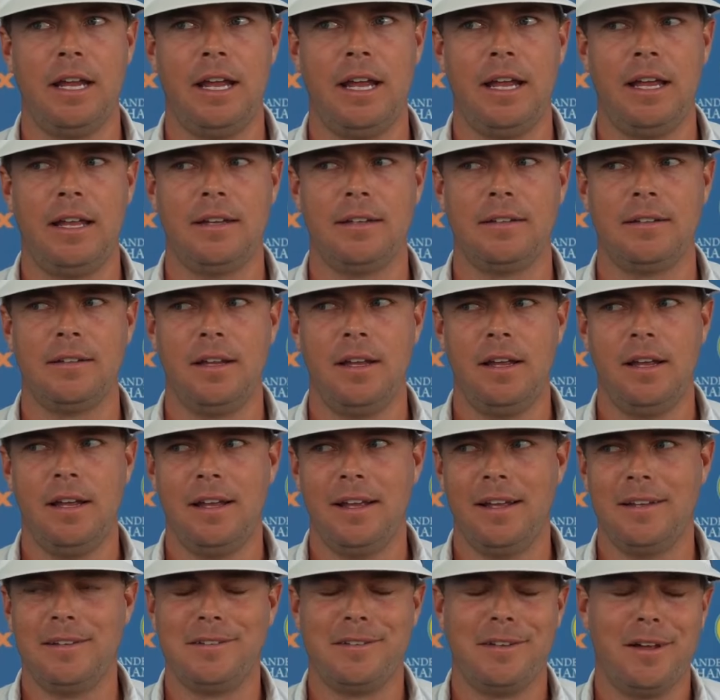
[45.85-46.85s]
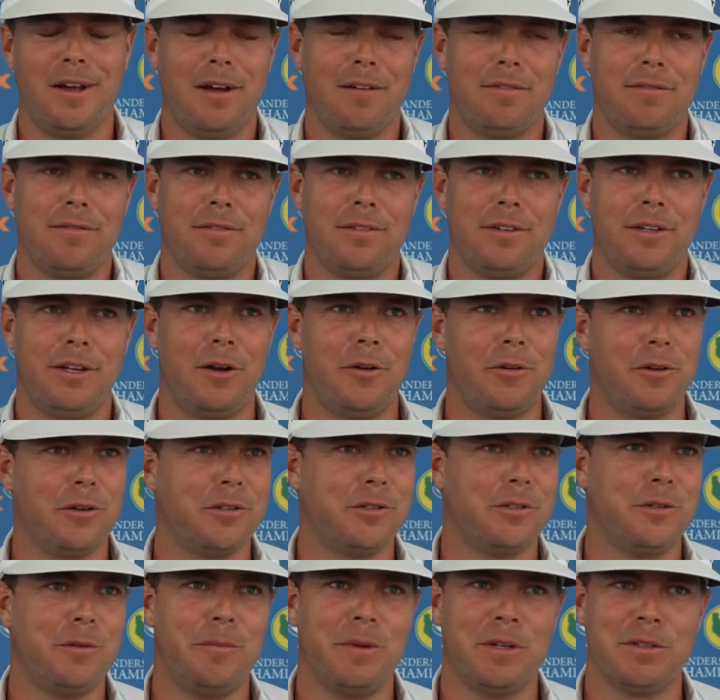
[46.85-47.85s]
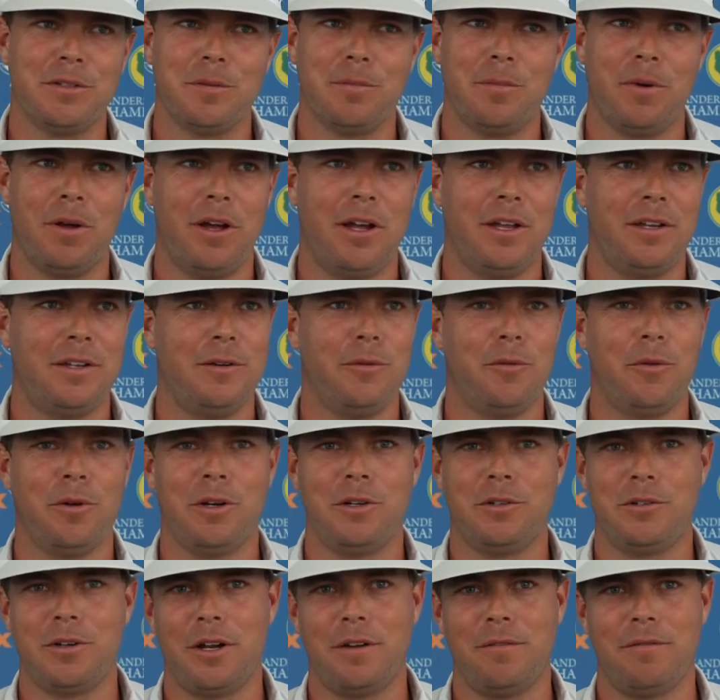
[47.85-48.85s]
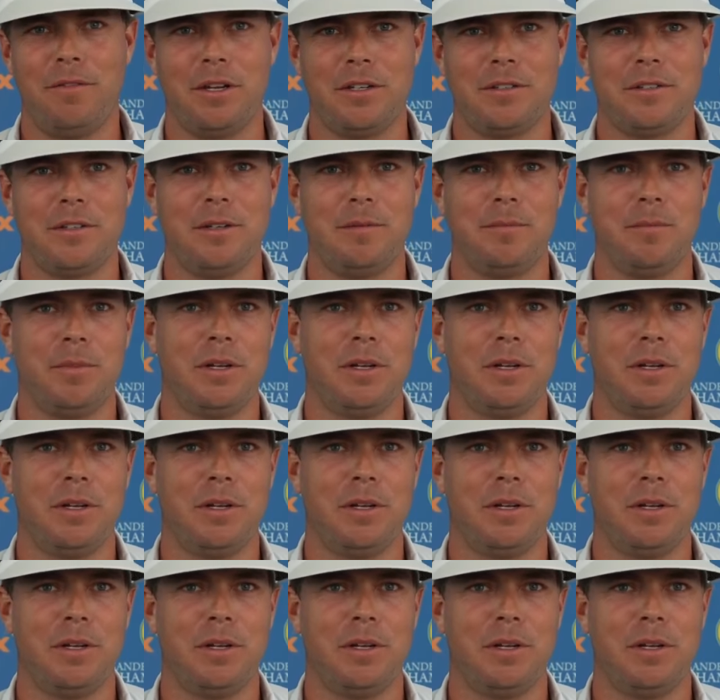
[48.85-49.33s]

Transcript: And it's tough, you know, because you miss a putt and you want to try to fix it,